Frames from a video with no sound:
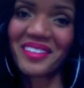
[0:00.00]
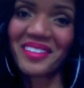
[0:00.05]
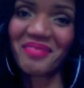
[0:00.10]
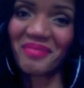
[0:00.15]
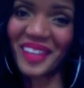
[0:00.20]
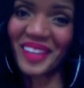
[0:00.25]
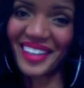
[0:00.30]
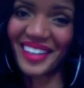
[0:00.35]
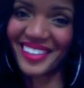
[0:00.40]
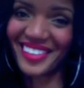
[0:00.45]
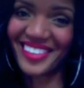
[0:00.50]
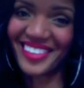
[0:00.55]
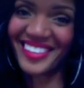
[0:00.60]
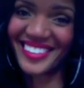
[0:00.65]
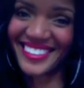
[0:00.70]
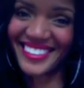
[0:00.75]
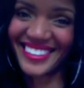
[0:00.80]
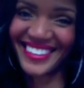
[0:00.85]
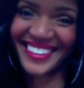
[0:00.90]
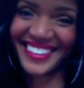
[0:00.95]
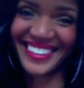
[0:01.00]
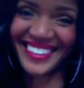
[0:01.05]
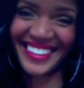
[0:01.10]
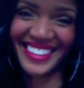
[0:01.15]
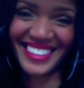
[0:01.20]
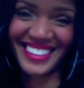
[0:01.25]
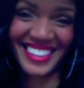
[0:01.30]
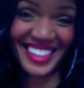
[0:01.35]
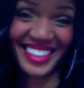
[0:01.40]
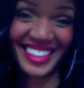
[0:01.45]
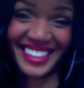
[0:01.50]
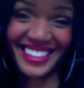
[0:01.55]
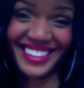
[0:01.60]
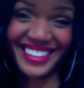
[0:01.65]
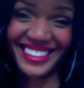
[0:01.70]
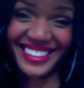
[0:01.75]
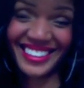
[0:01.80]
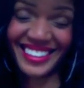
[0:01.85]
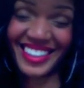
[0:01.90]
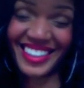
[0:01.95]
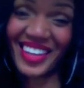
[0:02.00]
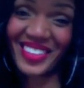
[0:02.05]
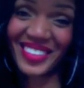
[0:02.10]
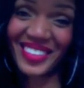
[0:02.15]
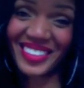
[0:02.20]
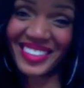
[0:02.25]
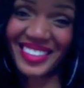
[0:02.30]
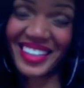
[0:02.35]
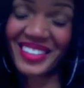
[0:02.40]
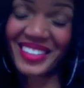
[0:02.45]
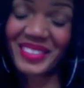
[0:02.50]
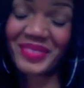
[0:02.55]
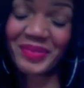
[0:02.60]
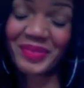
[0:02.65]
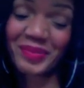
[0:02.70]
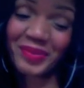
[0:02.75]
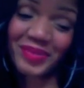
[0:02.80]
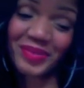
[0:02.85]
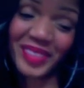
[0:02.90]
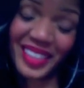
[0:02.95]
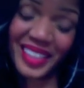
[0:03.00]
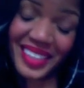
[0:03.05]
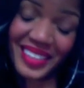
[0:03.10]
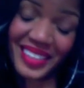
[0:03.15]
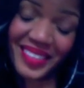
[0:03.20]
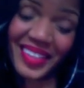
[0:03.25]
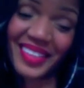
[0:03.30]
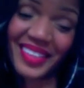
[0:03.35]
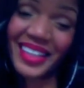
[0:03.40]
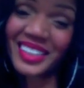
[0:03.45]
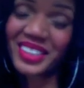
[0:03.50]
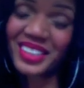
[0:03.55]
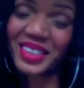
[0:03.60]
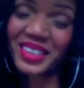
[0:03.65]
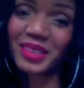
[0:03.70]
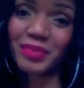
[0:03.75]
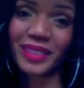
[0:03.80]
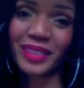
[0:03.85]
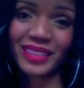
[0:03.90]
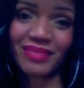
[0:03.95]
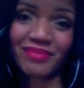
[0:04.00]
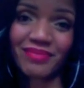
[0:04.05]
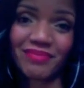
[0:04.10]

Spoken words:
better than sitting in a salon all day. But anyway, that's just me.